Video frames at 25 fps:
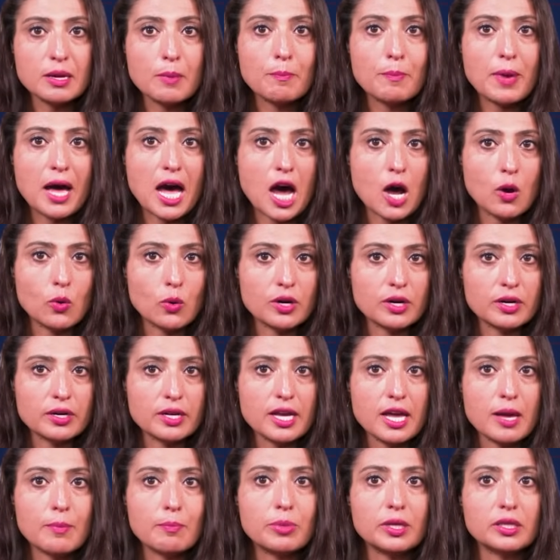power,
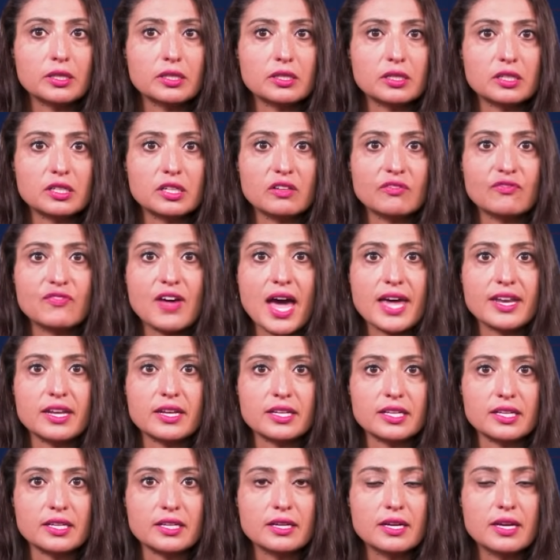and political
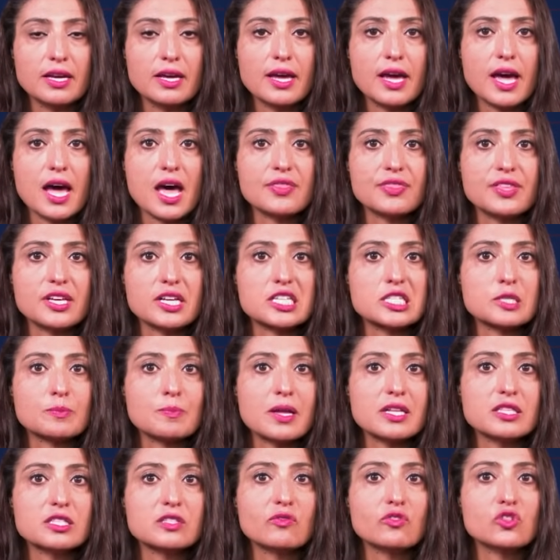vanity at the
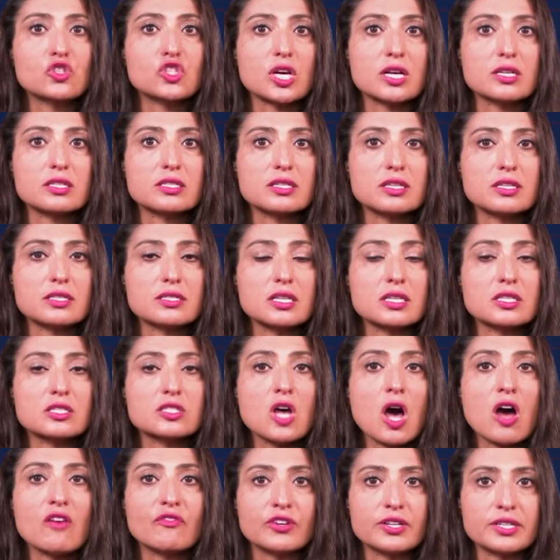expense of justice and
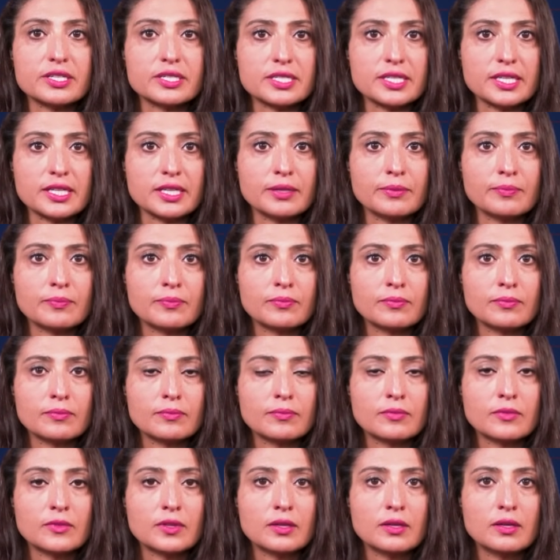sovereignty.
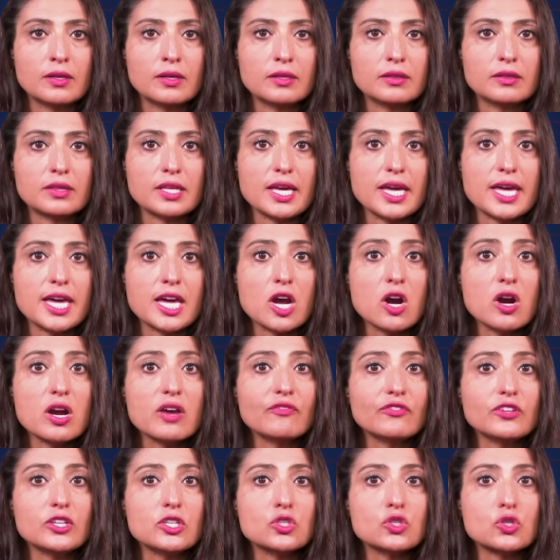The ARF
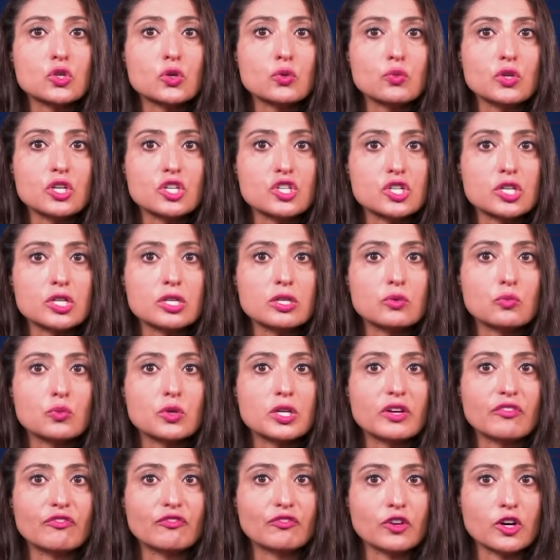Eastern region
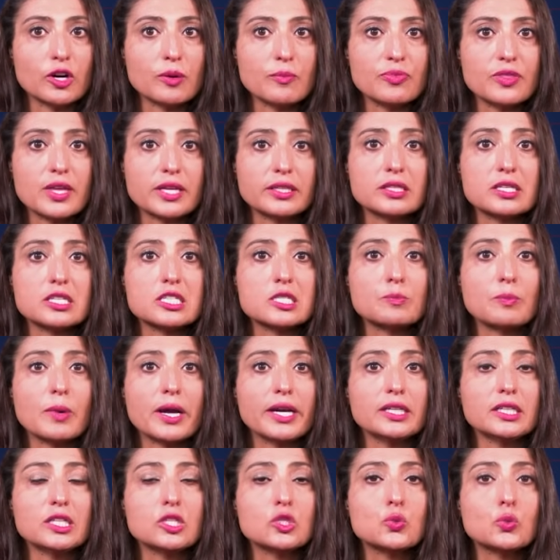reaffirmed that despite
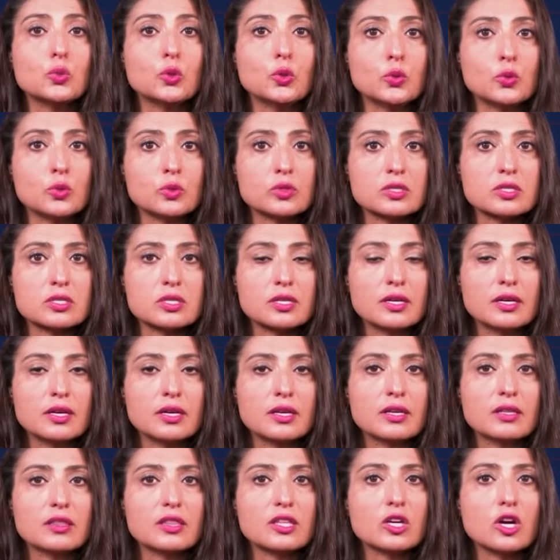its wounds,
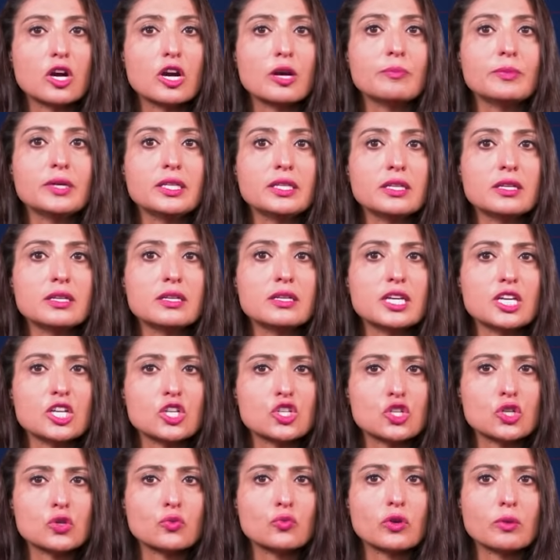the Armenian
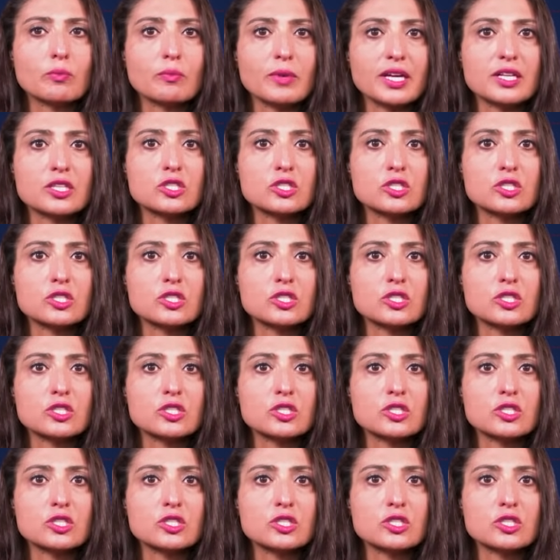nation remains